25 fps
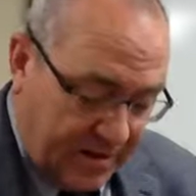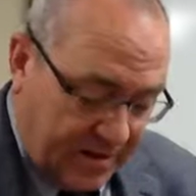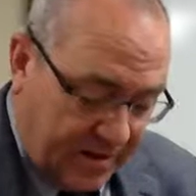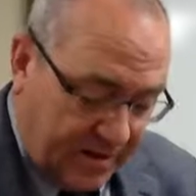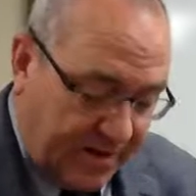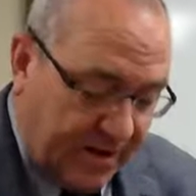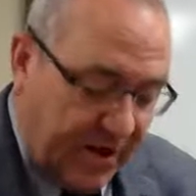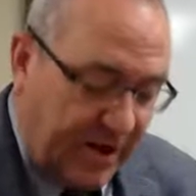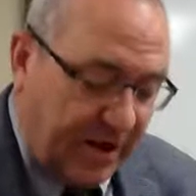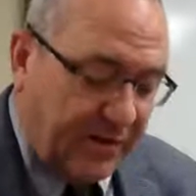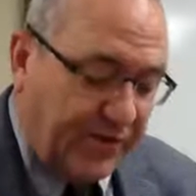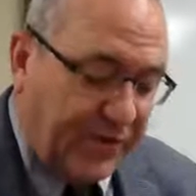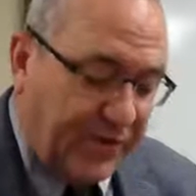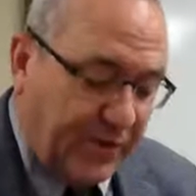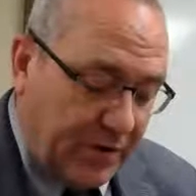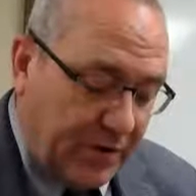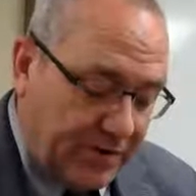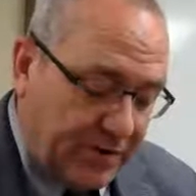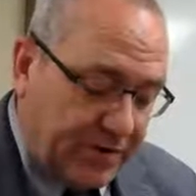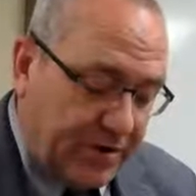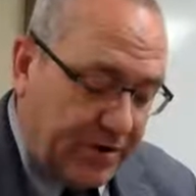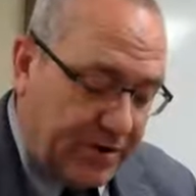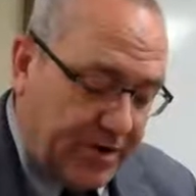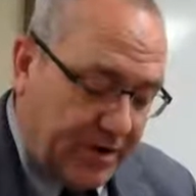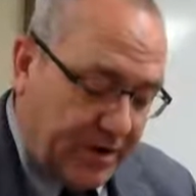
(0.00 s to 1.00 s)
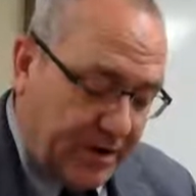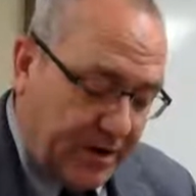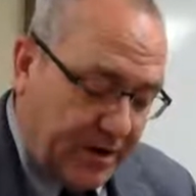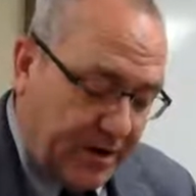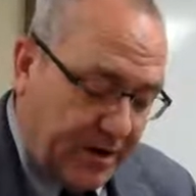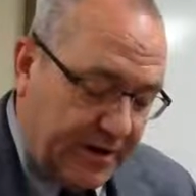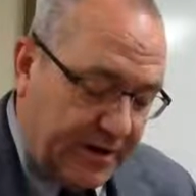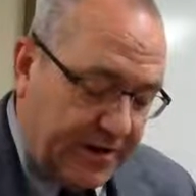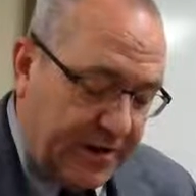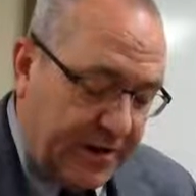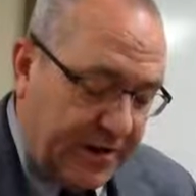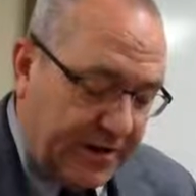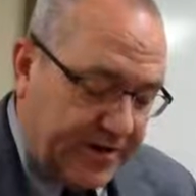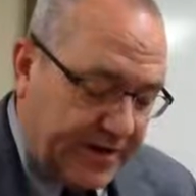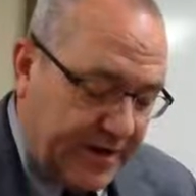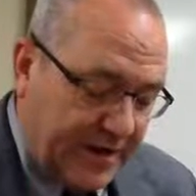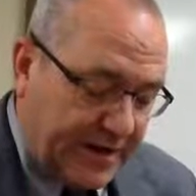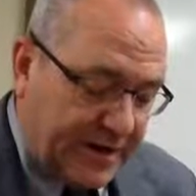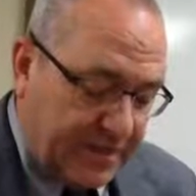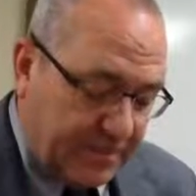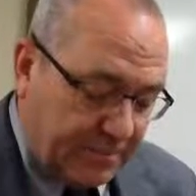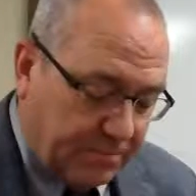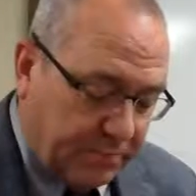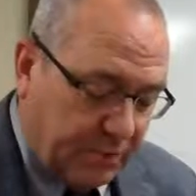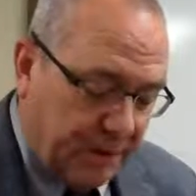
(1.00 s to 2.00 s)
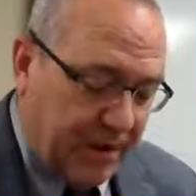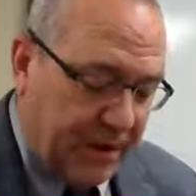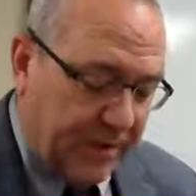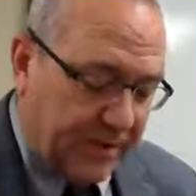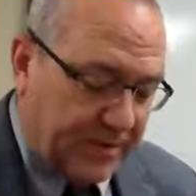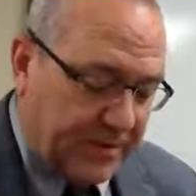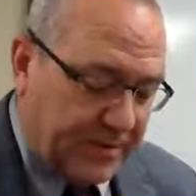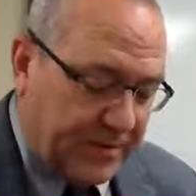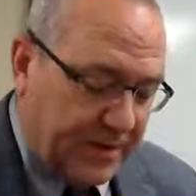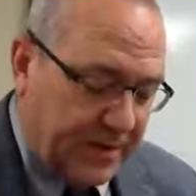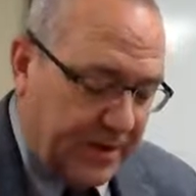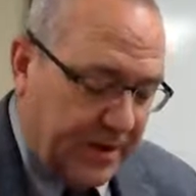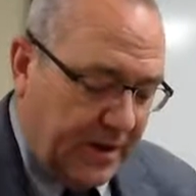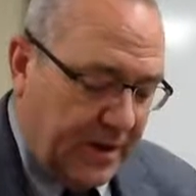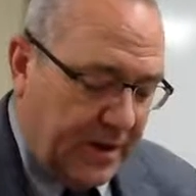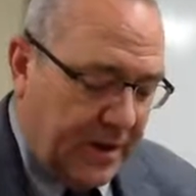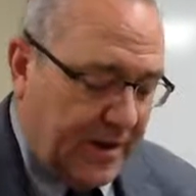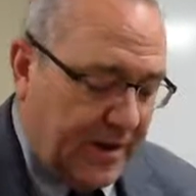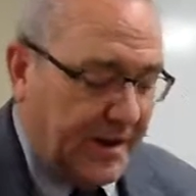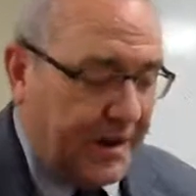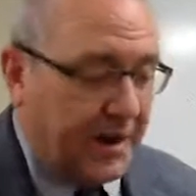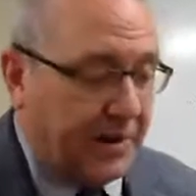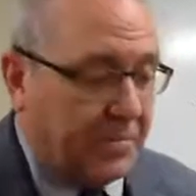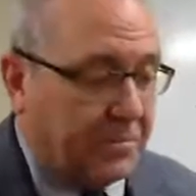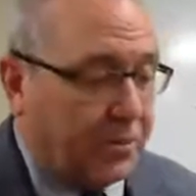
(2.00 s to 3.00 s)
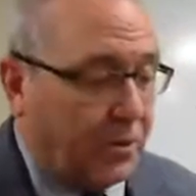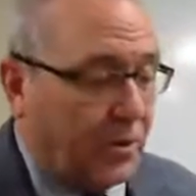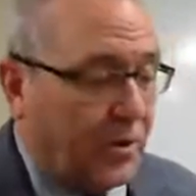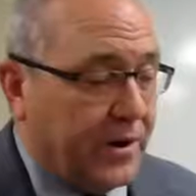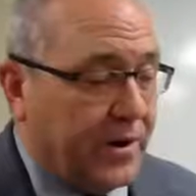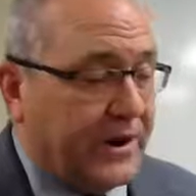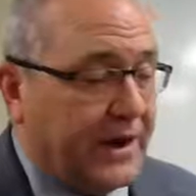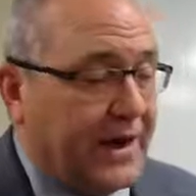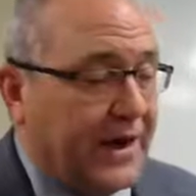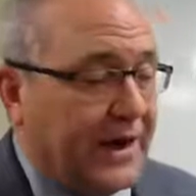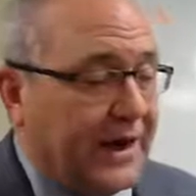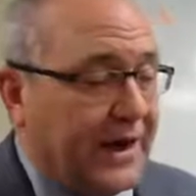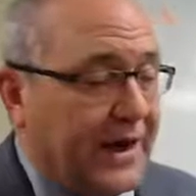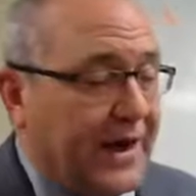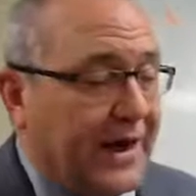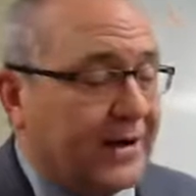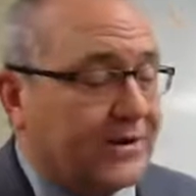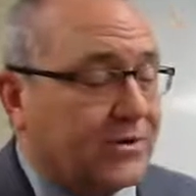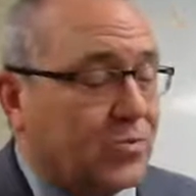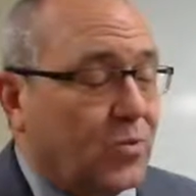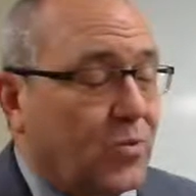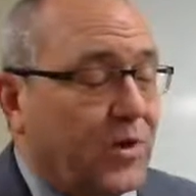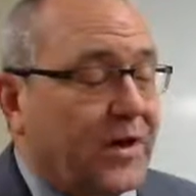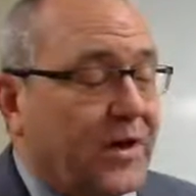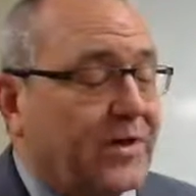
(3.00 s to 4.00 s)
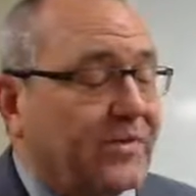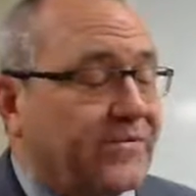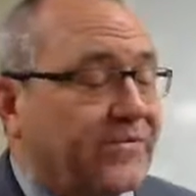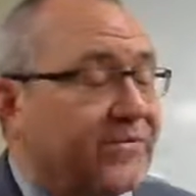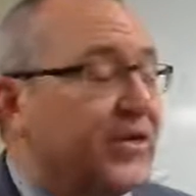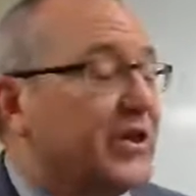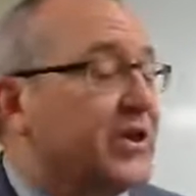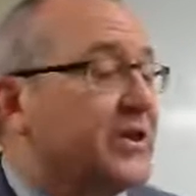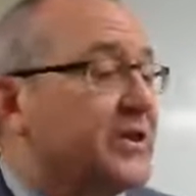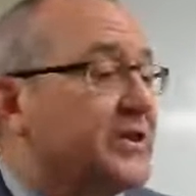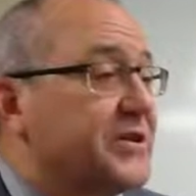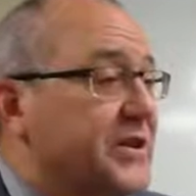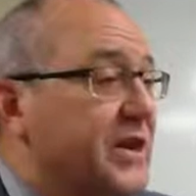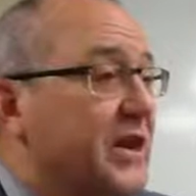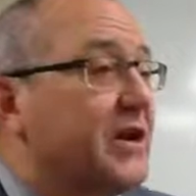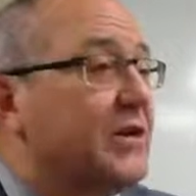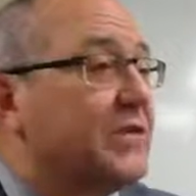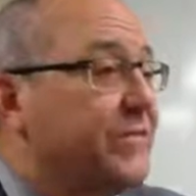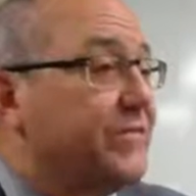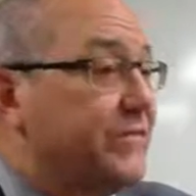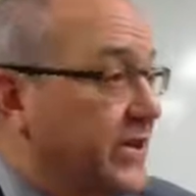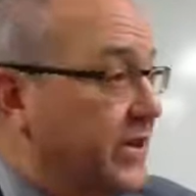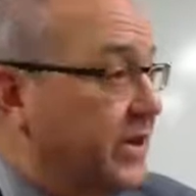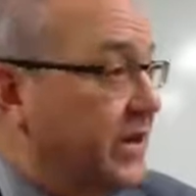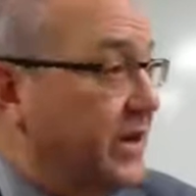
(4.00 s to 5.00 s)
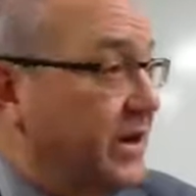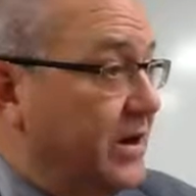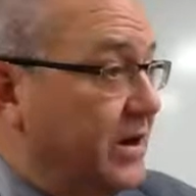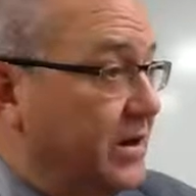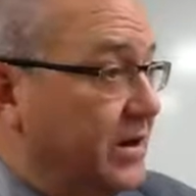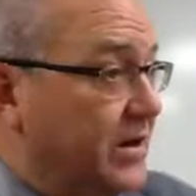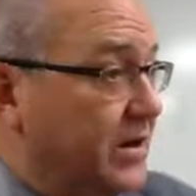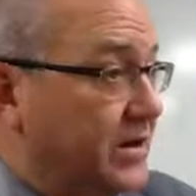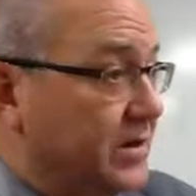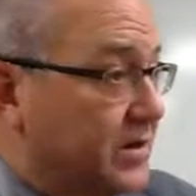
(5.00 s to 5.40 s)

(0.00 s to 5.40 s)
Adelphos, very good. That's a brother. And I'm pointing out last week, Philadelphia